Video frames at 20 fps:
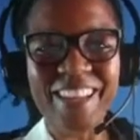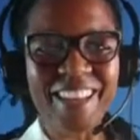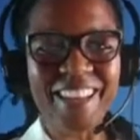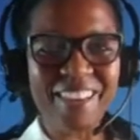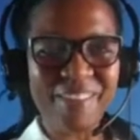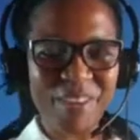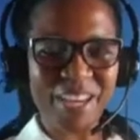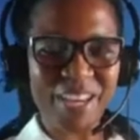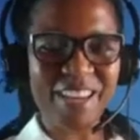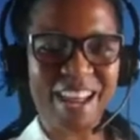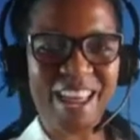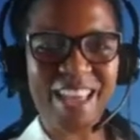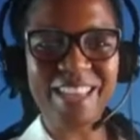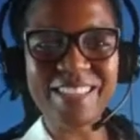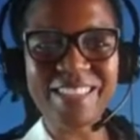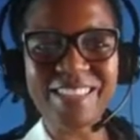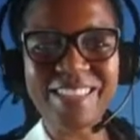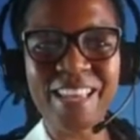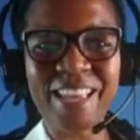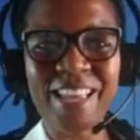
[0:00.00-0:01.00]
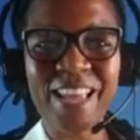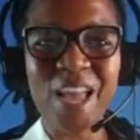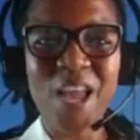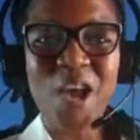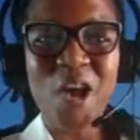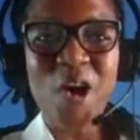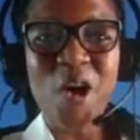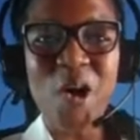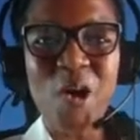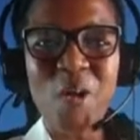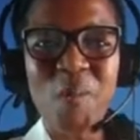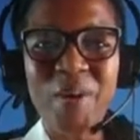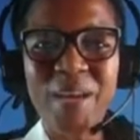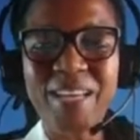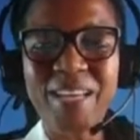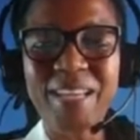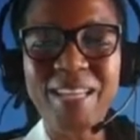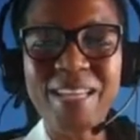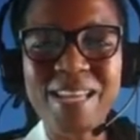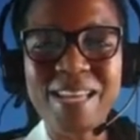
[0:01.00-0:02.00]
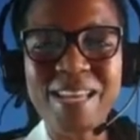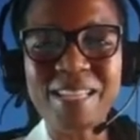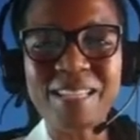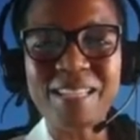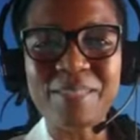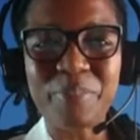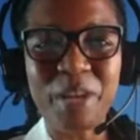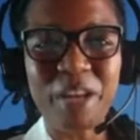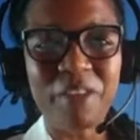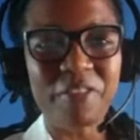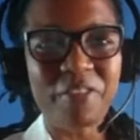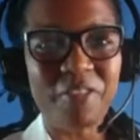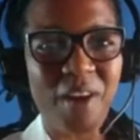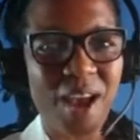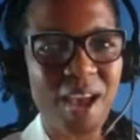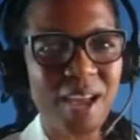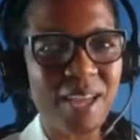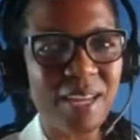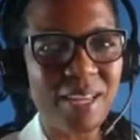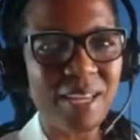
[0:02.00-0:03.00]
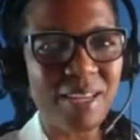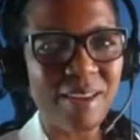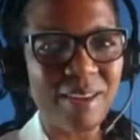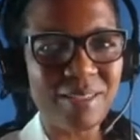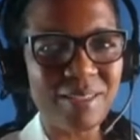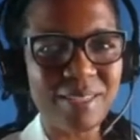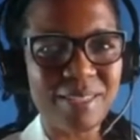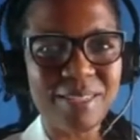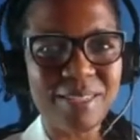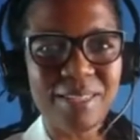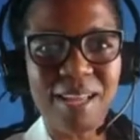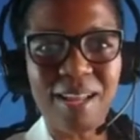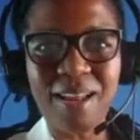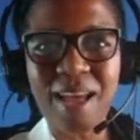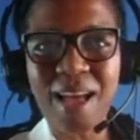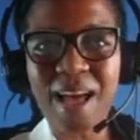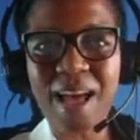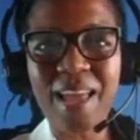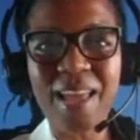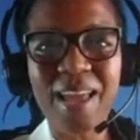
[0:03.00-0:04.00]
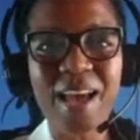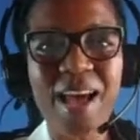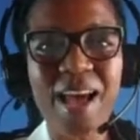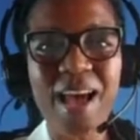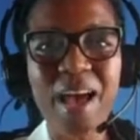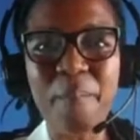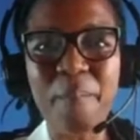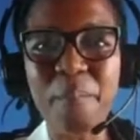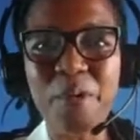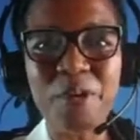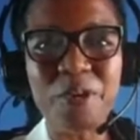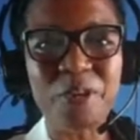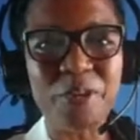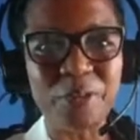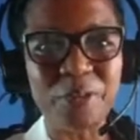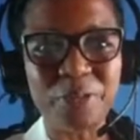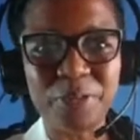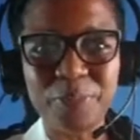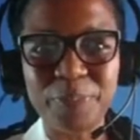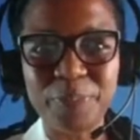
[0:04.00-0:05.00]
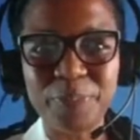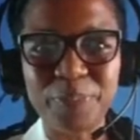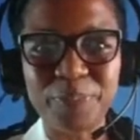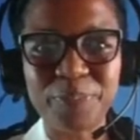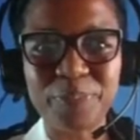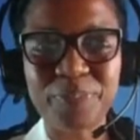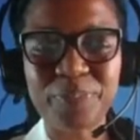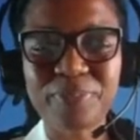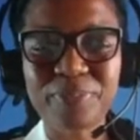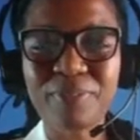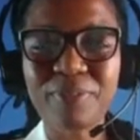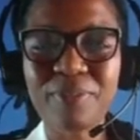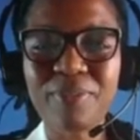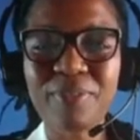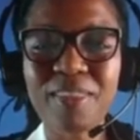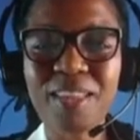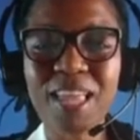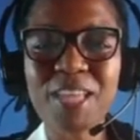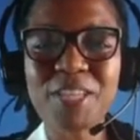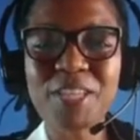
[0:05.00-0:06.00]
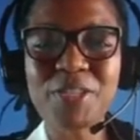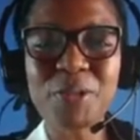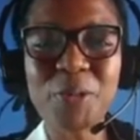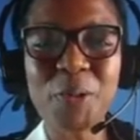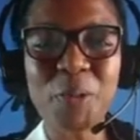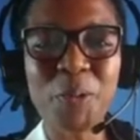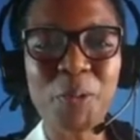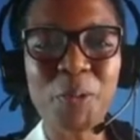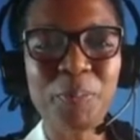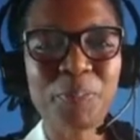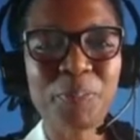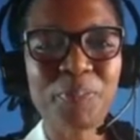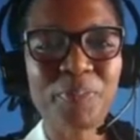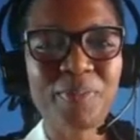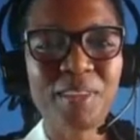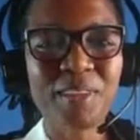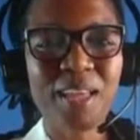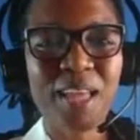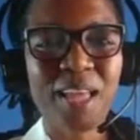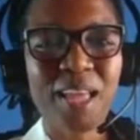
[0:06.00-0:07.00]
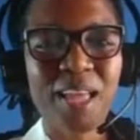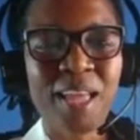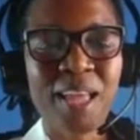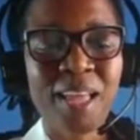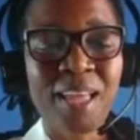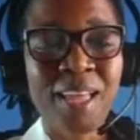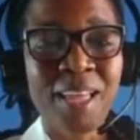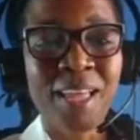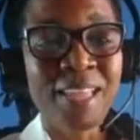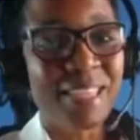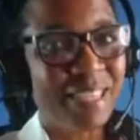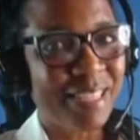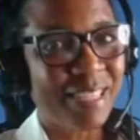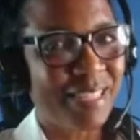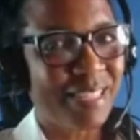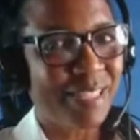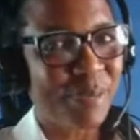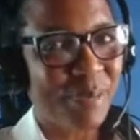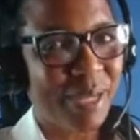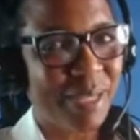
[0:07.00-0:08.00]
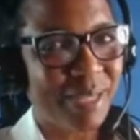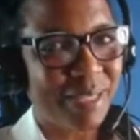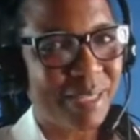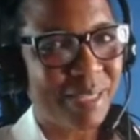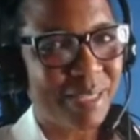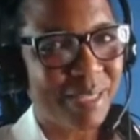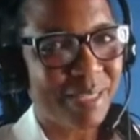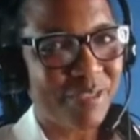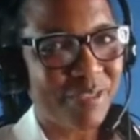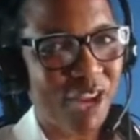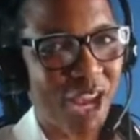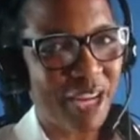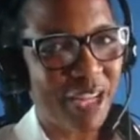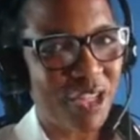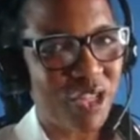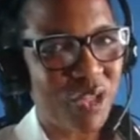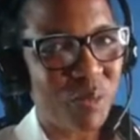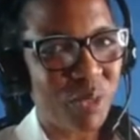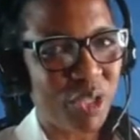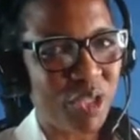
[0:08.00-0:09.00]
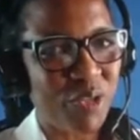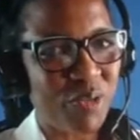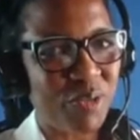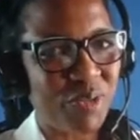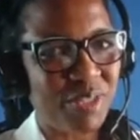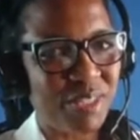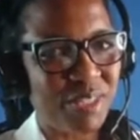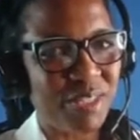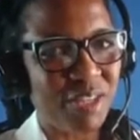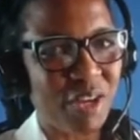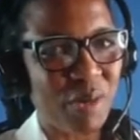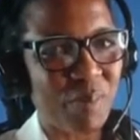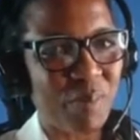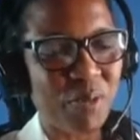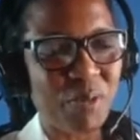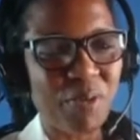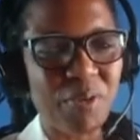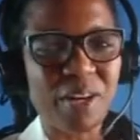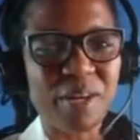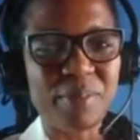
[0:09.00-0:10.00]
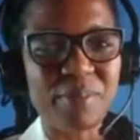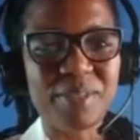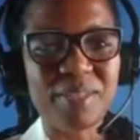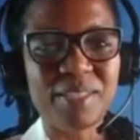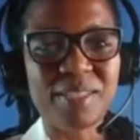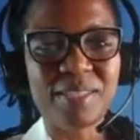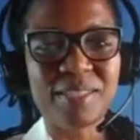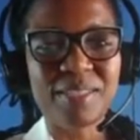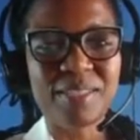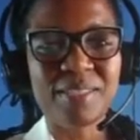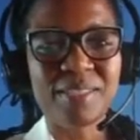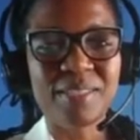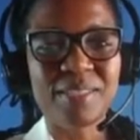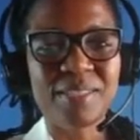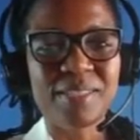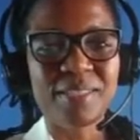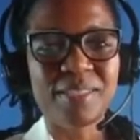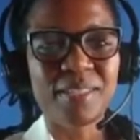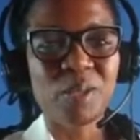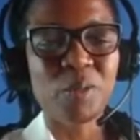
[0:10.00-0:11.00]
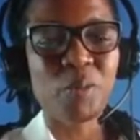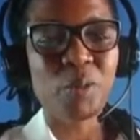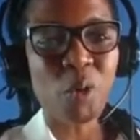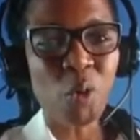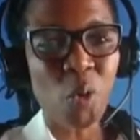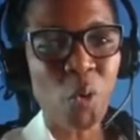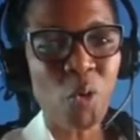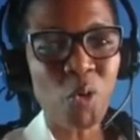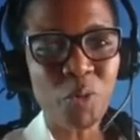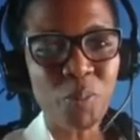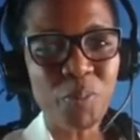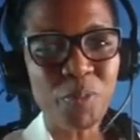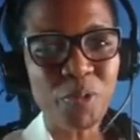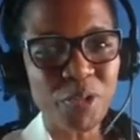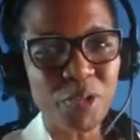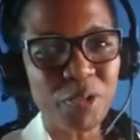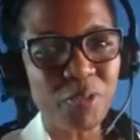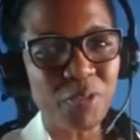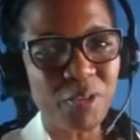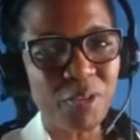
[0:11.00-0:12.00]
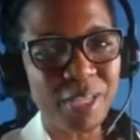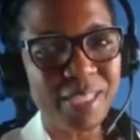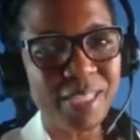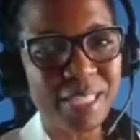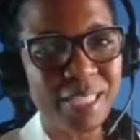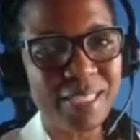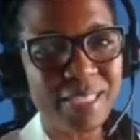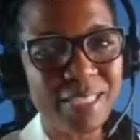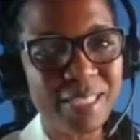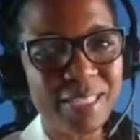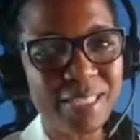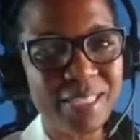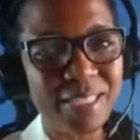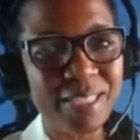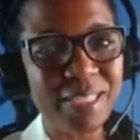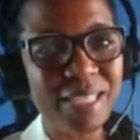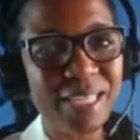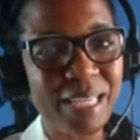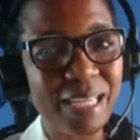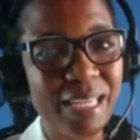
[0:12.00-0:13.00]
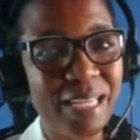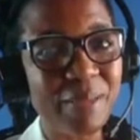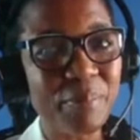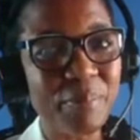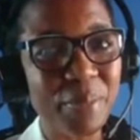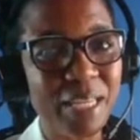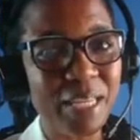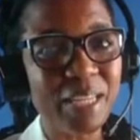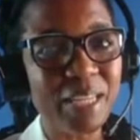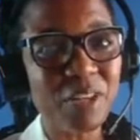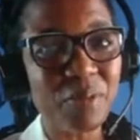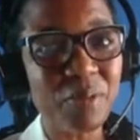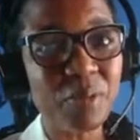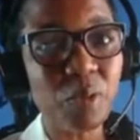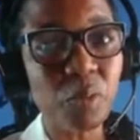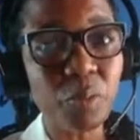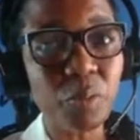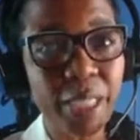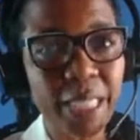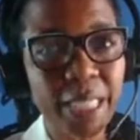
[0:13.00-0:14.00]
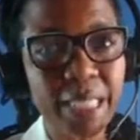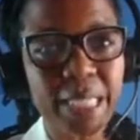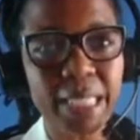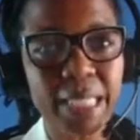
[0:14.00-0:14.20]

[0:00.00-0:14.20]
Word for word: I hear my clients say, Oh my goodness, by Friday, Dr. Stella, I can't move. So, this is one strategy we use in our programs. We hold most of our sessions beginning of the week